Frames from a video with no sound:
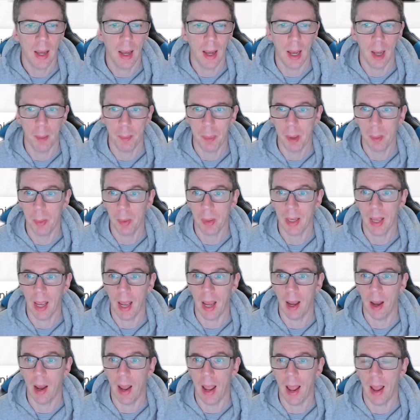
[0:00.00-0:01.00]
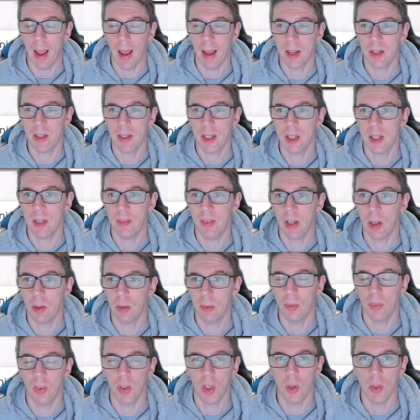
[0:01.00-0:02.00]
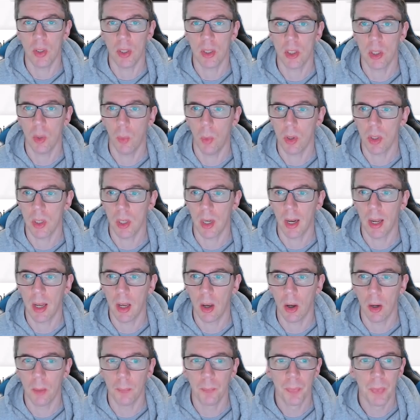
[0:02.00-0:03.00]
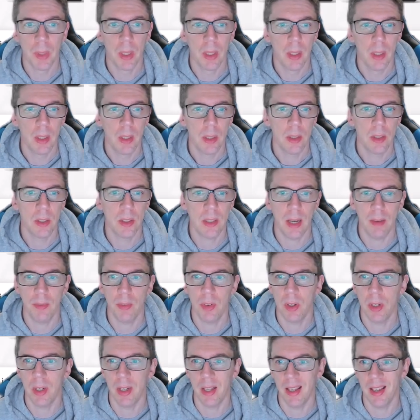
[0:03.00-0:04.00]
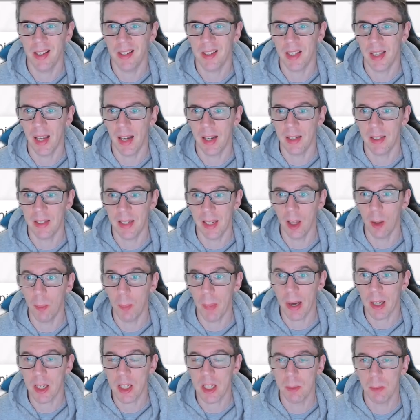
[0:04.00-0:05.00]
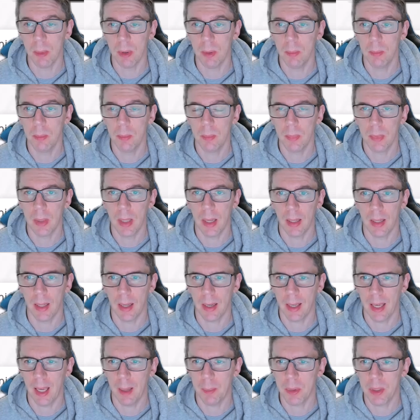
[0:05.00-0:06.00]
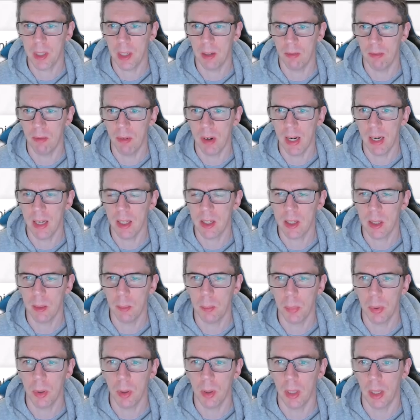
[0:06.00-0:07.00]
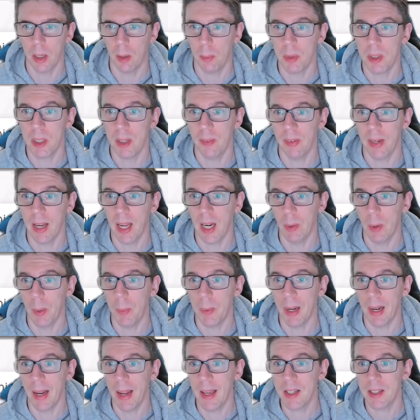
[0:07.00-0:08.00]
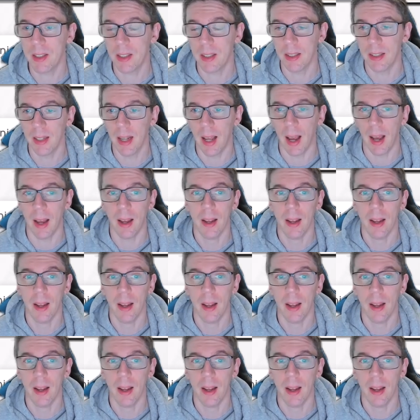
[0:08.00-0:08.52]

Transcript: people get excessively confused as to what to click on. 7 is the ideal maximum. That keeps it really simple, and obviously if you get away with less than that,